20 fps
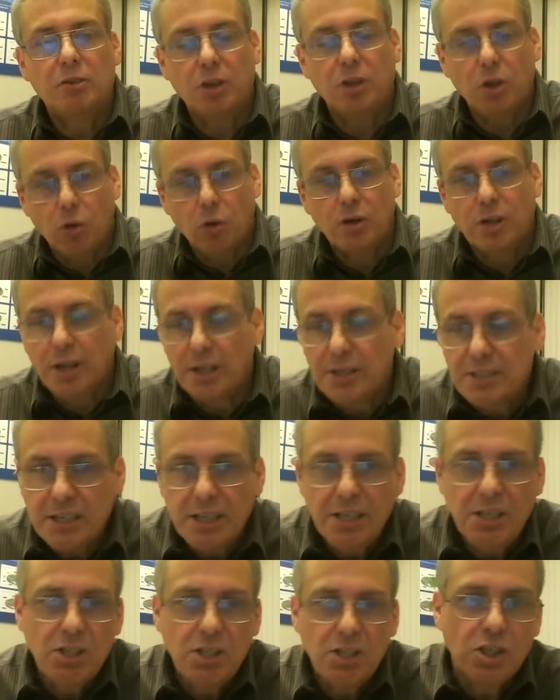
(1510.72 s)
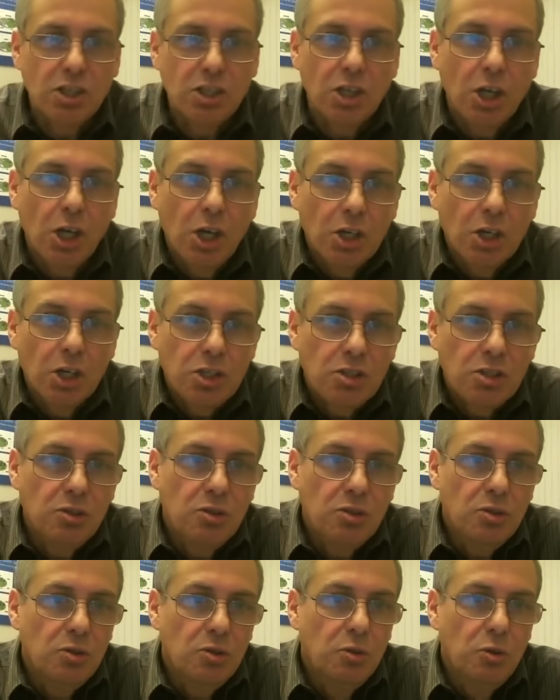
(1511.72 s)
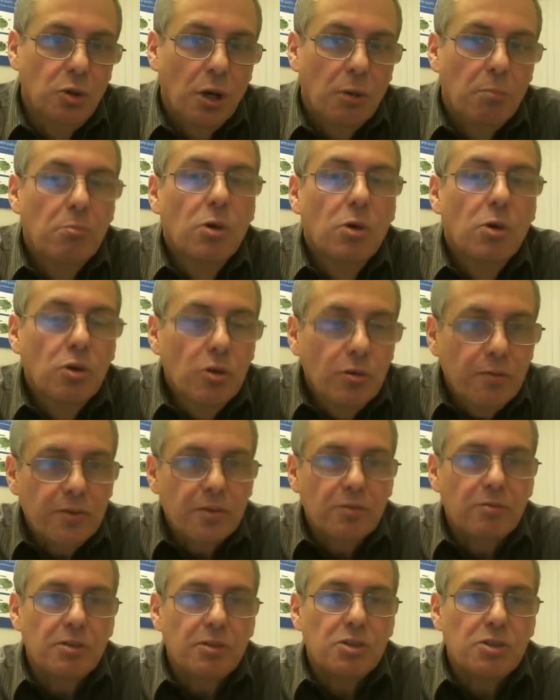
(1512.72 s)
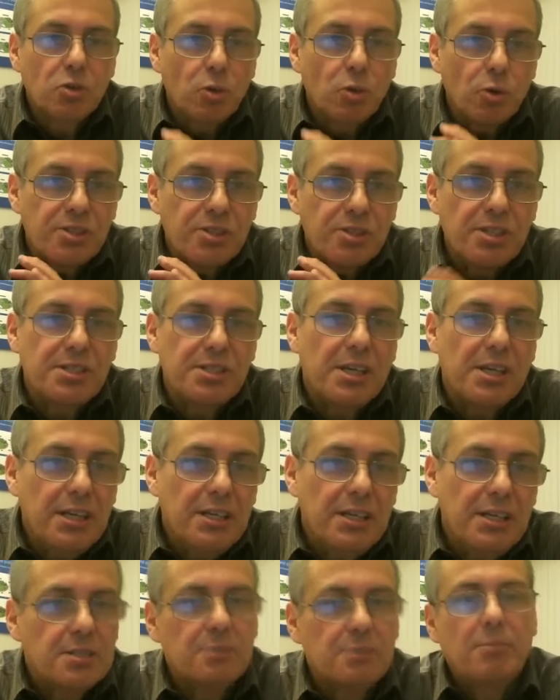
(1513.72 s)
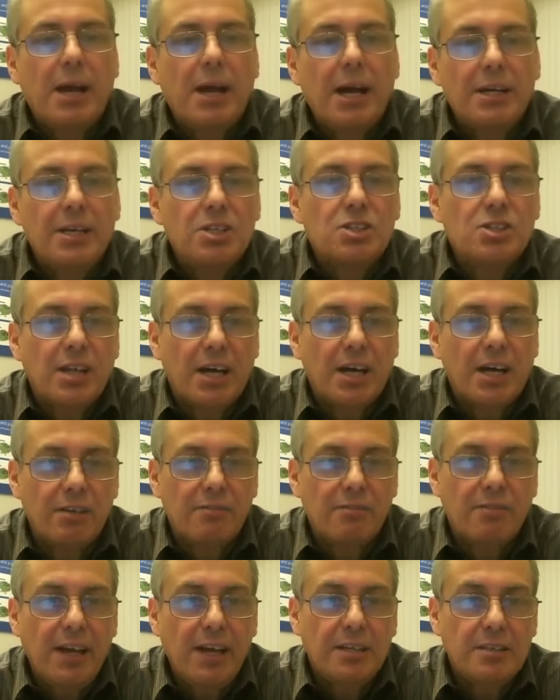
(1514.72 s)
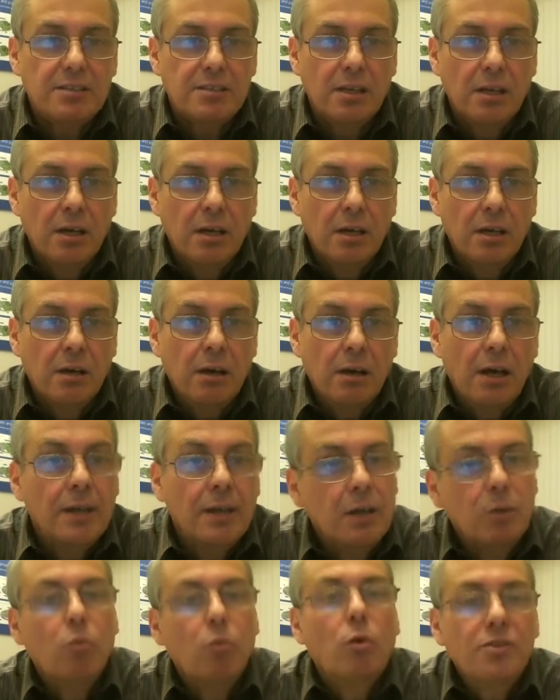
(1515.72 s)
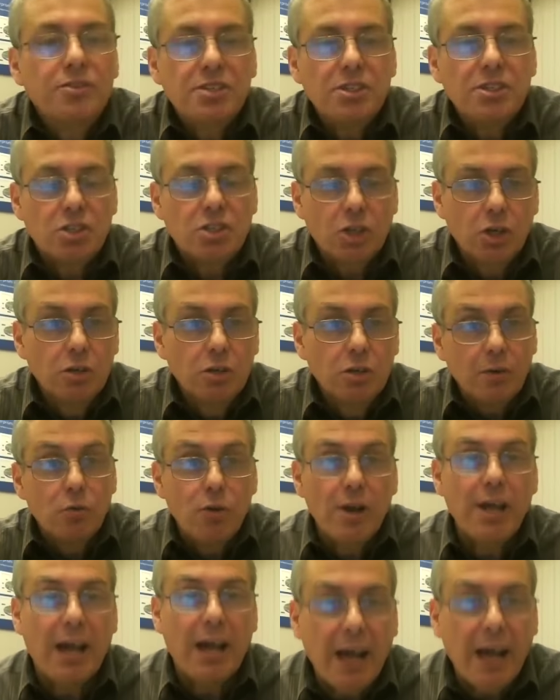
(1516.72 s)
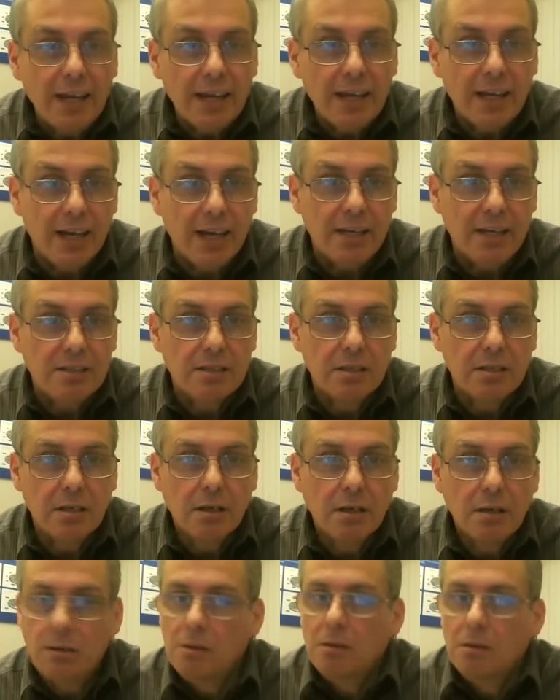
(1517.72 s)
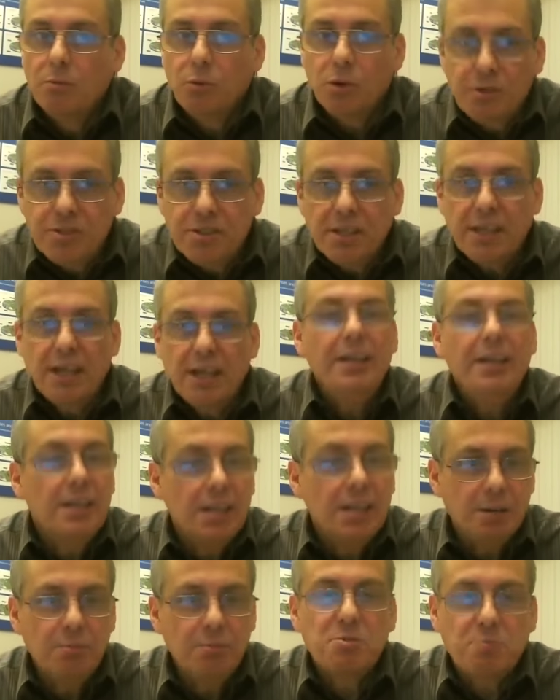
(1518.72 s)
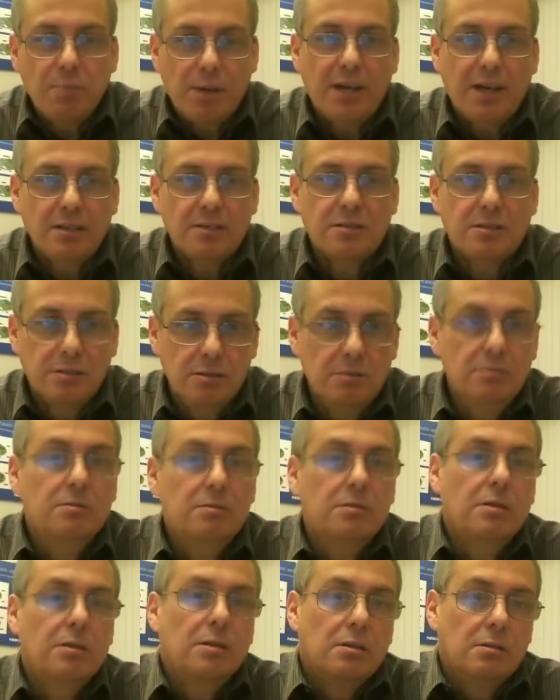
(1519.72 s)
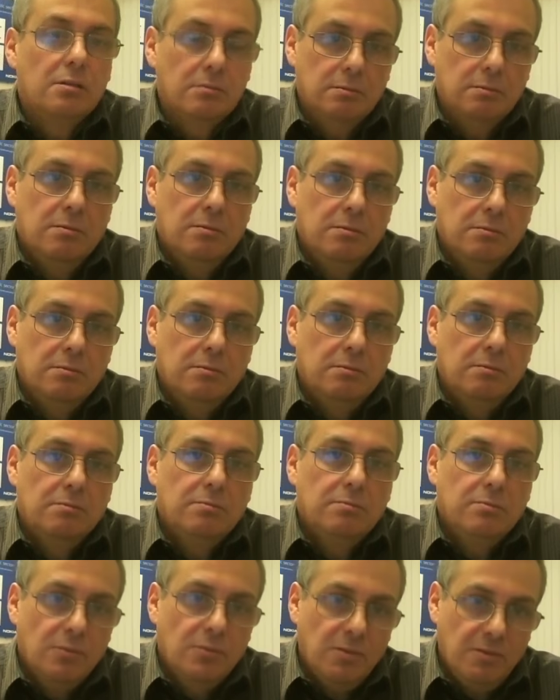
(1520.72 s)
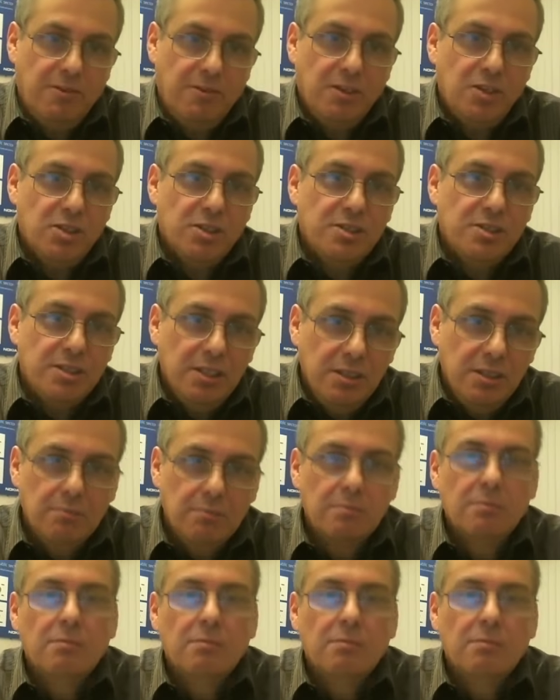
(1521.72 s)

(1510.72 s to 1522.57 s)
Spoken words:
organization to move the resources in to manage that event, and then once it's over, reallocate, once again, comes back to efficiency